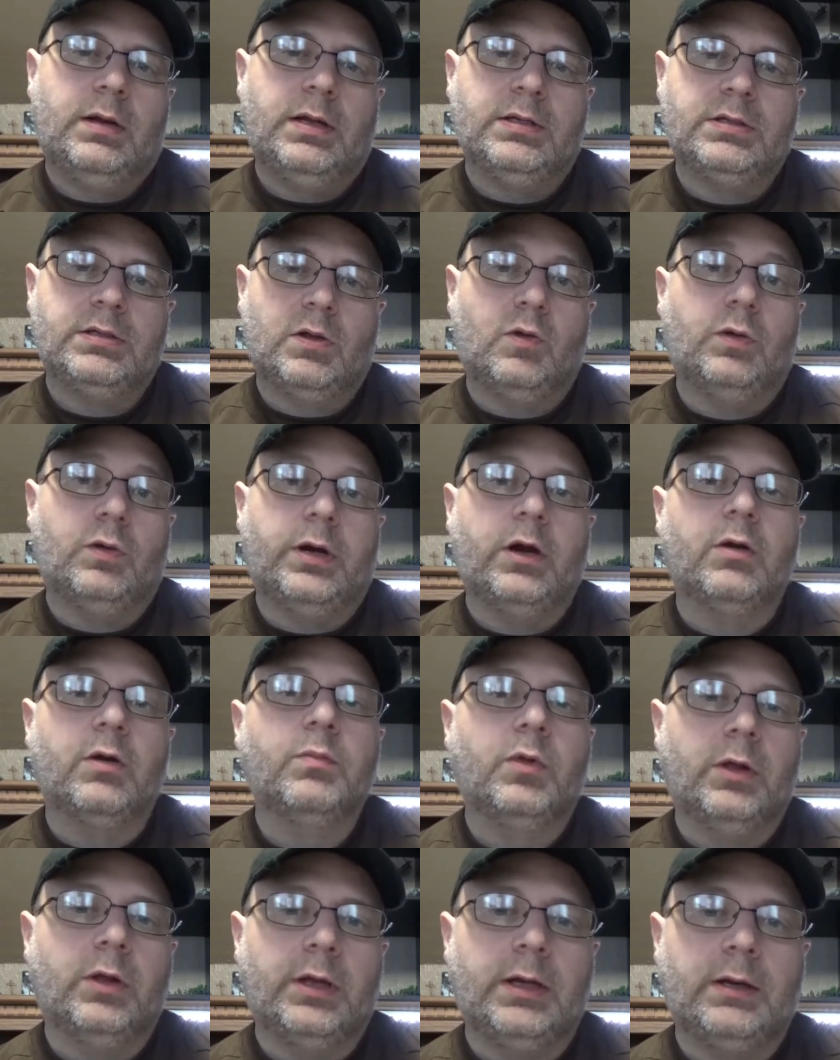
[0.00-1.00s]
his own
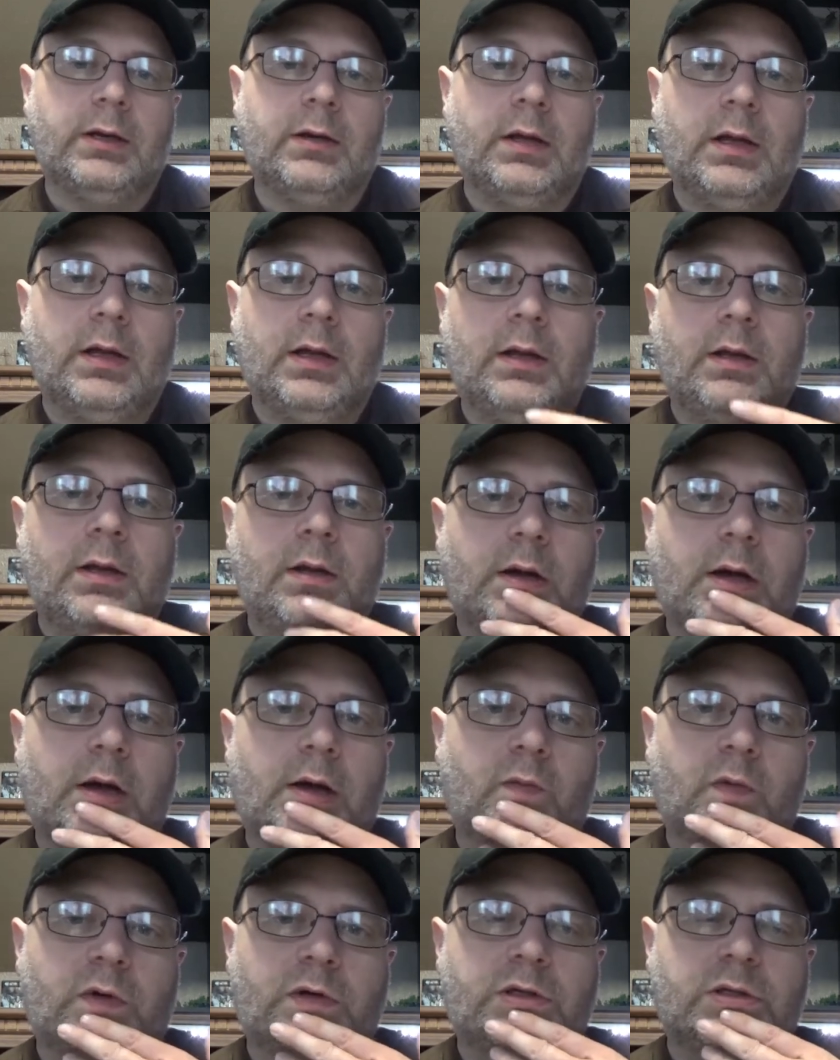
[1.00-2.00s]
airplane,
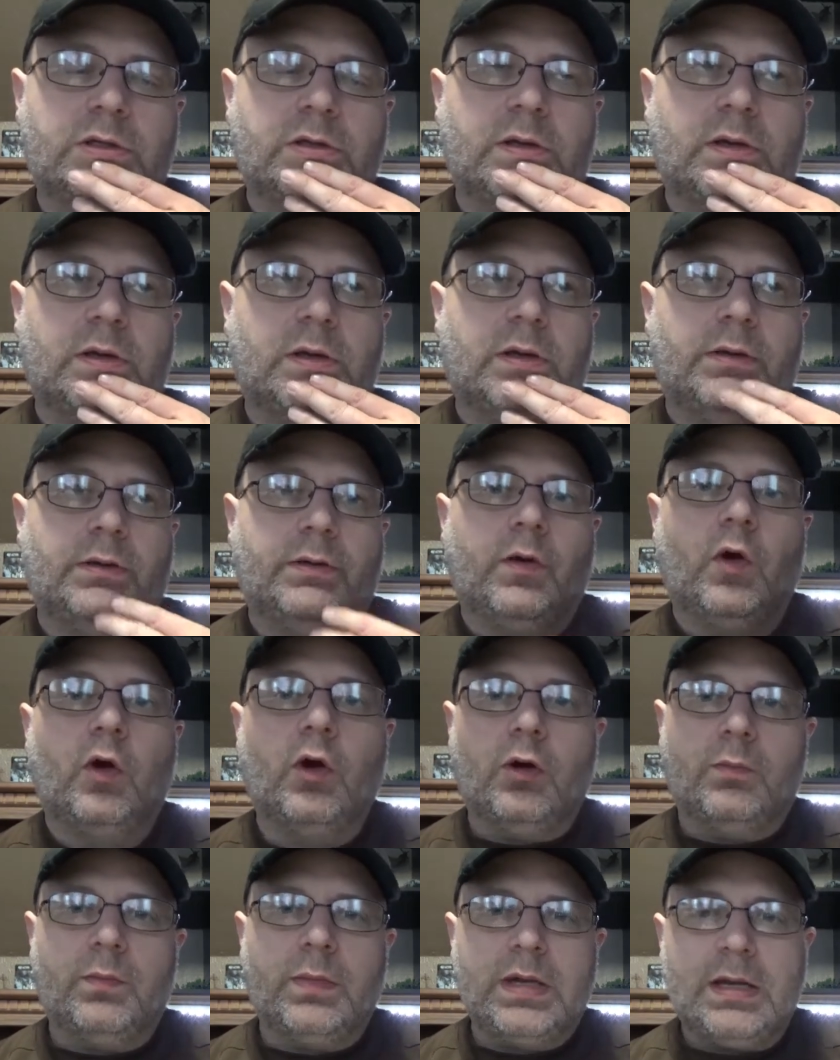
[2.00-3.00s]
which
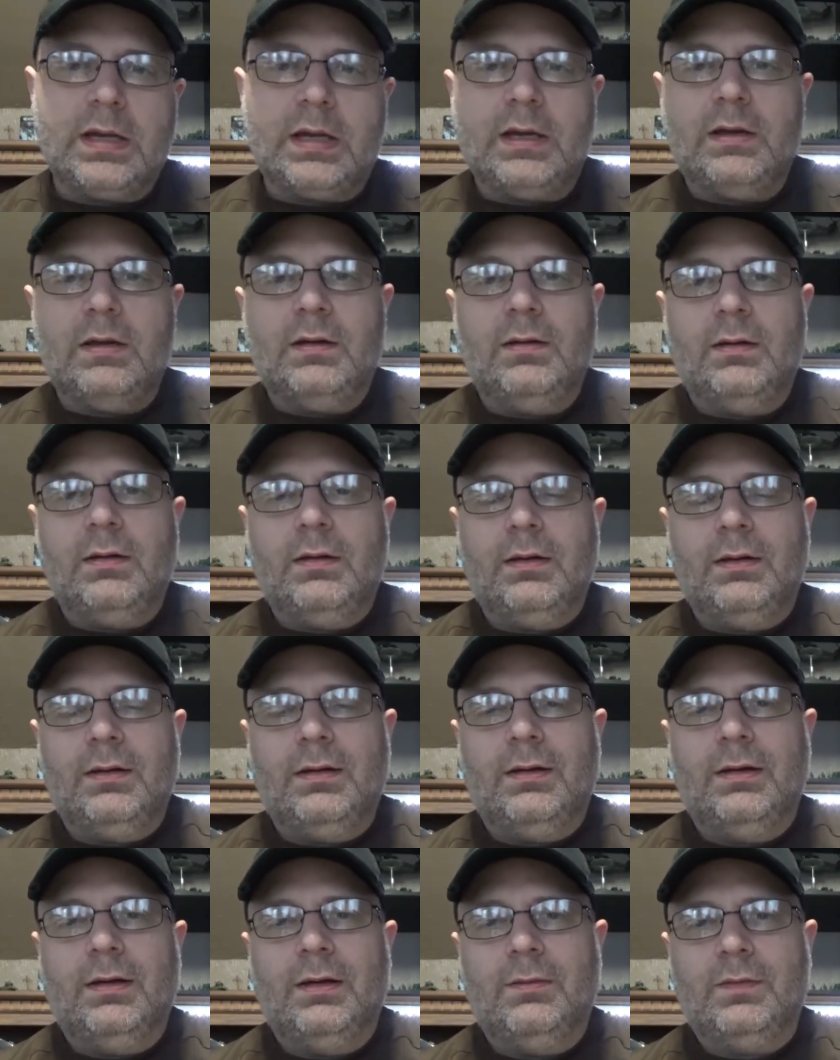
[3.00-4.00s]
hurt me
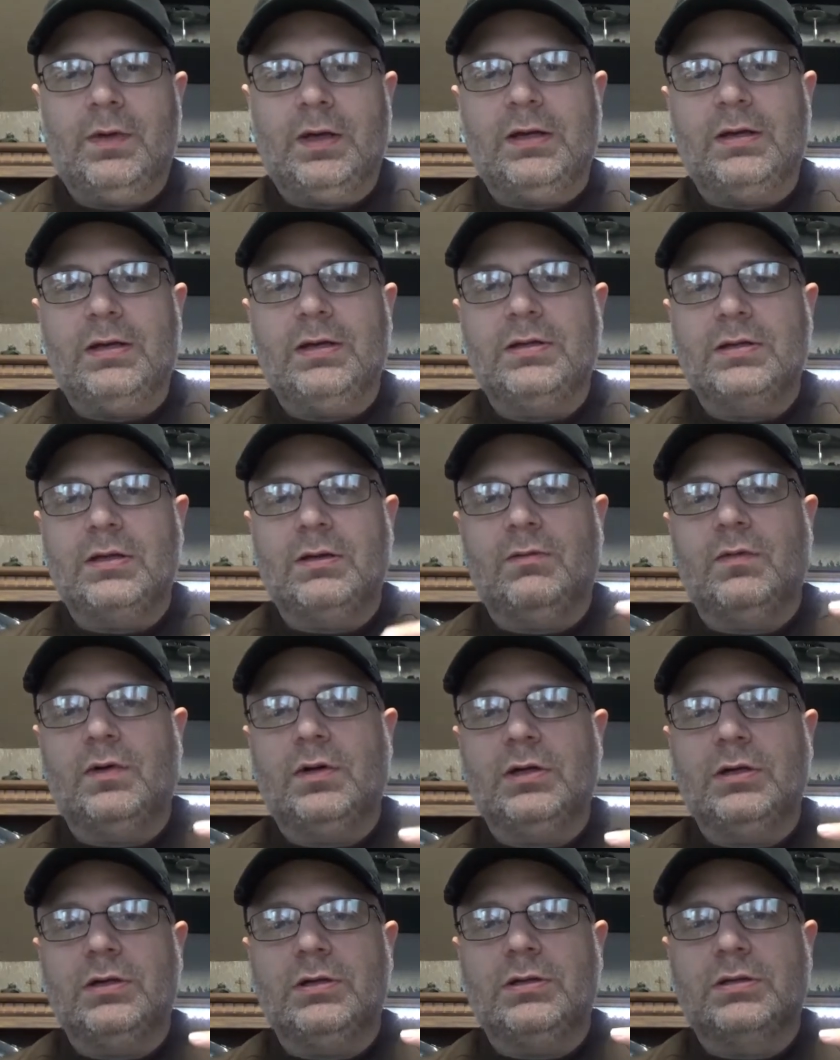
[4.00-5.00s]
because it
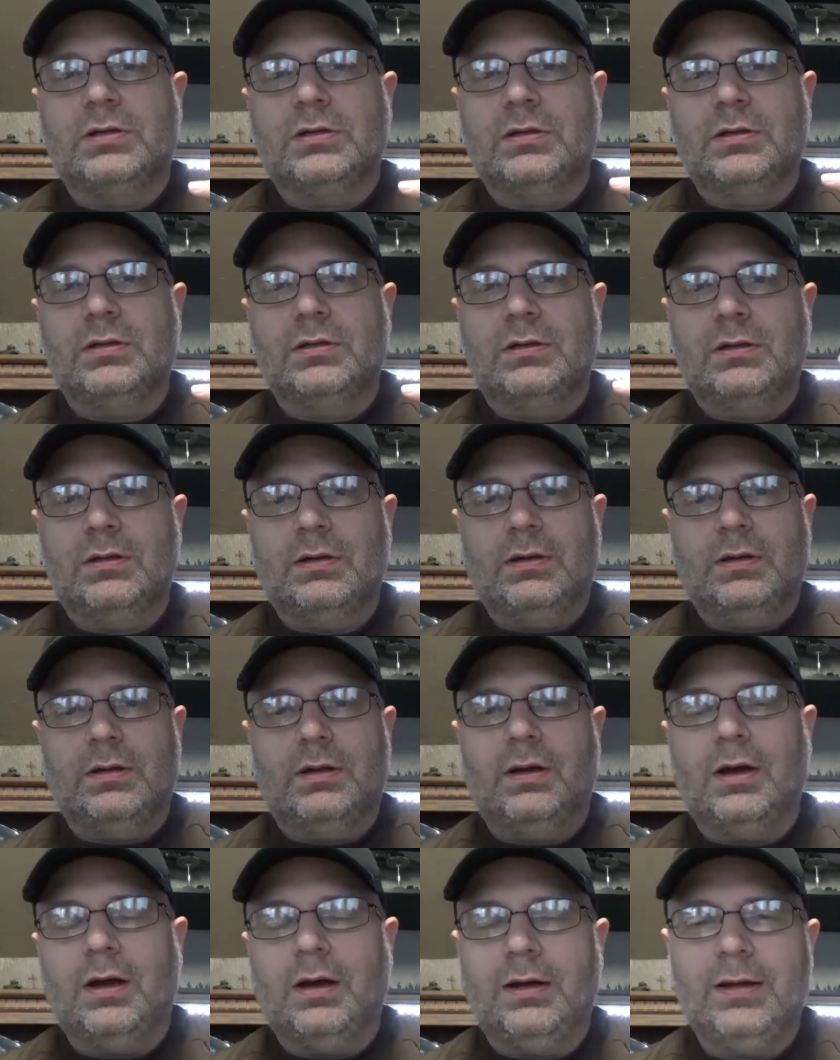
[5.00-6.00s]
was
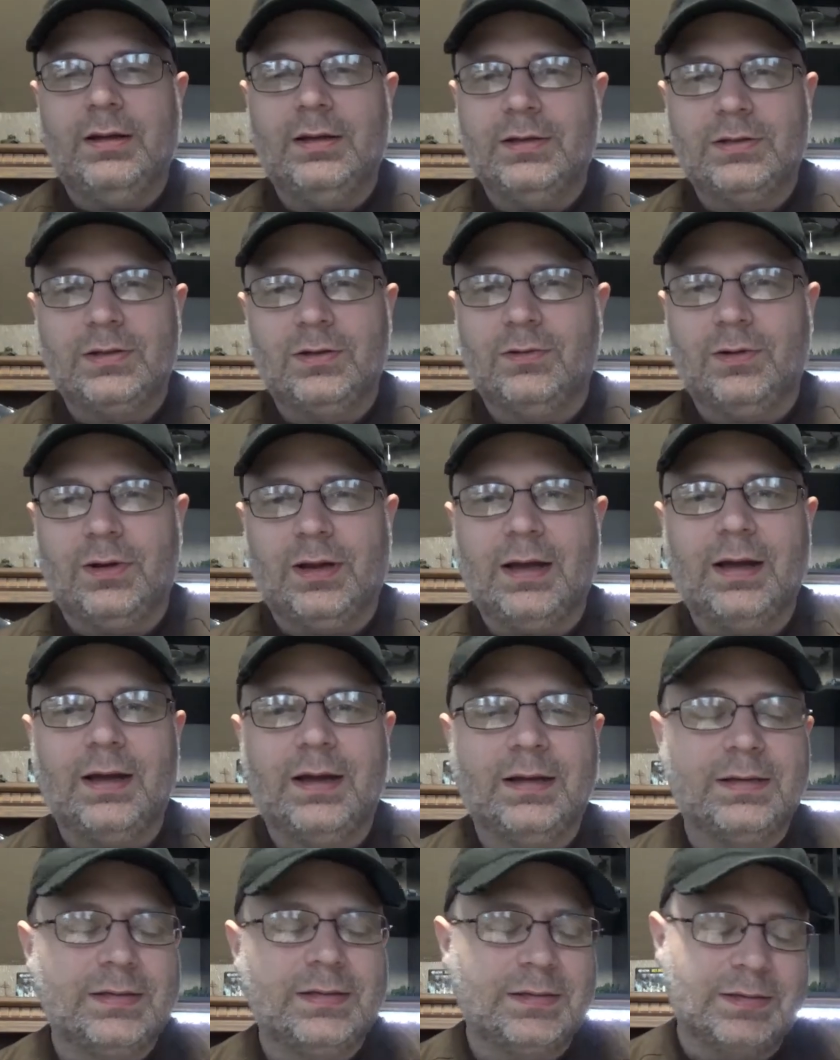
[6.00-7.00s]
on his own guys.